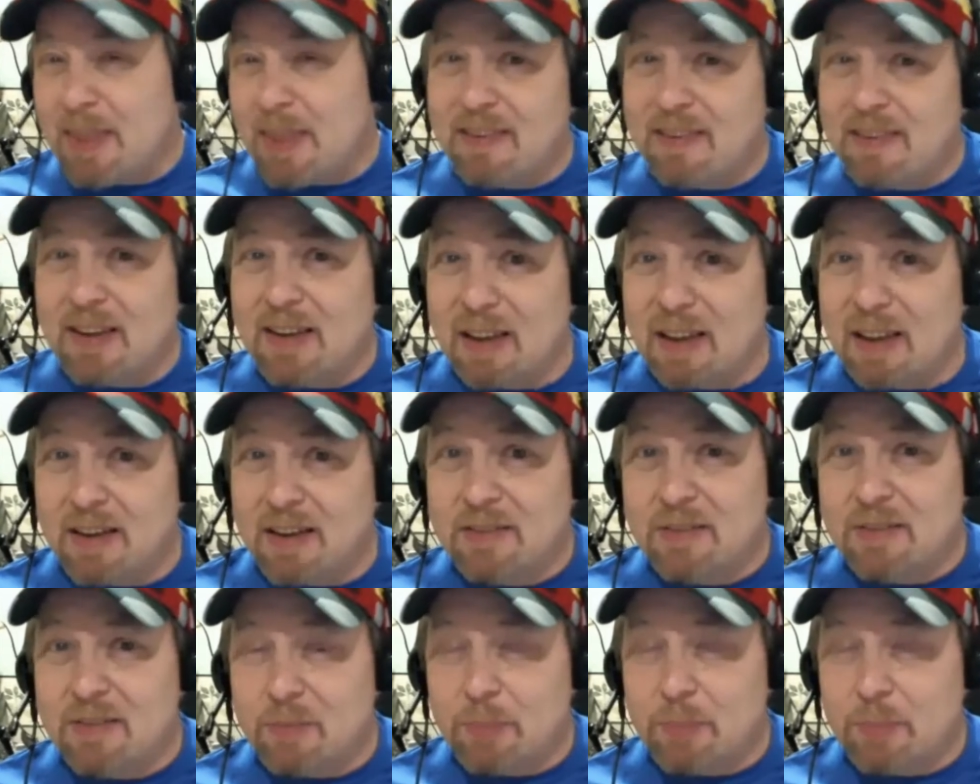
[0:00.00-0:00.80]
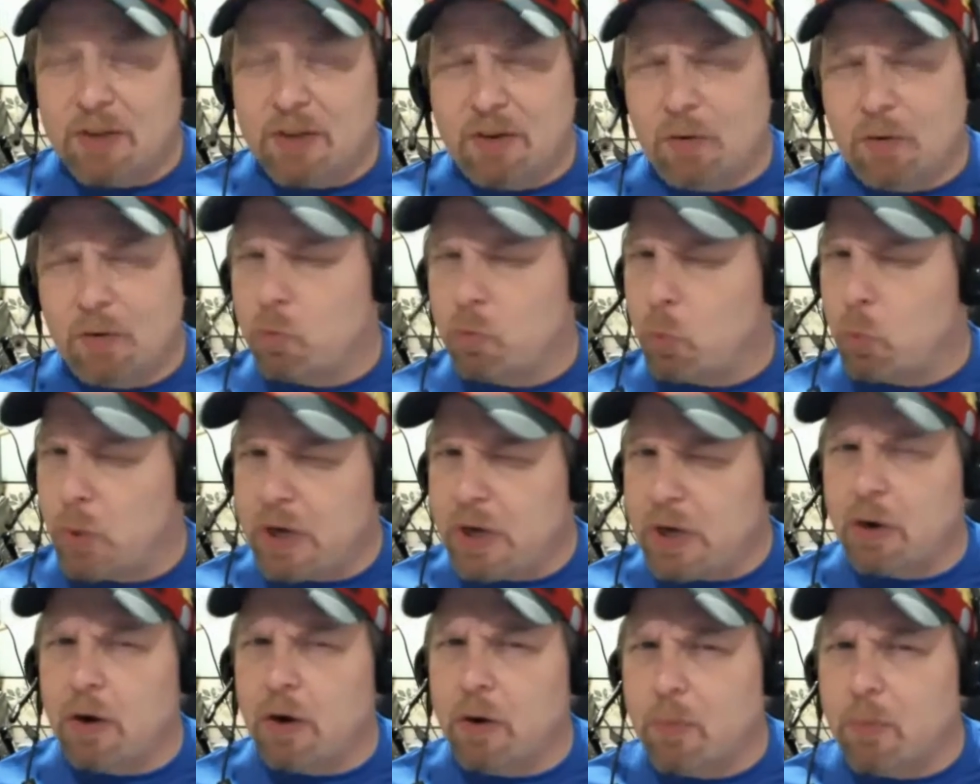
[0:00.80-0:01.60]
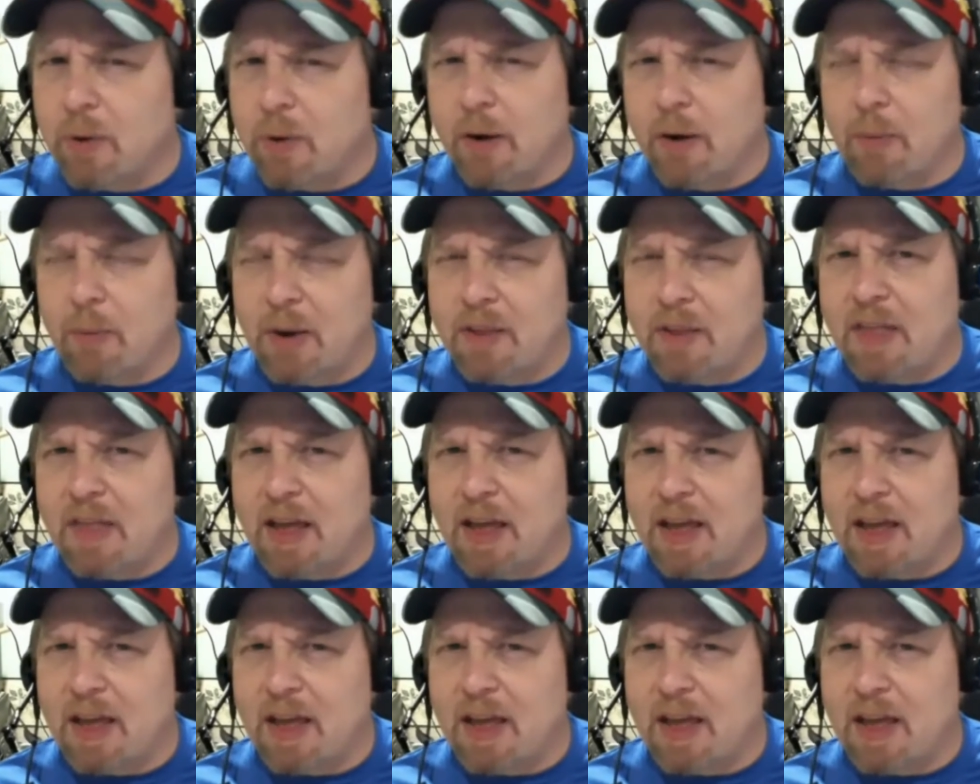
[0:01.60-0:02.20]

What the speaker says: that's it. Because it was weird when I read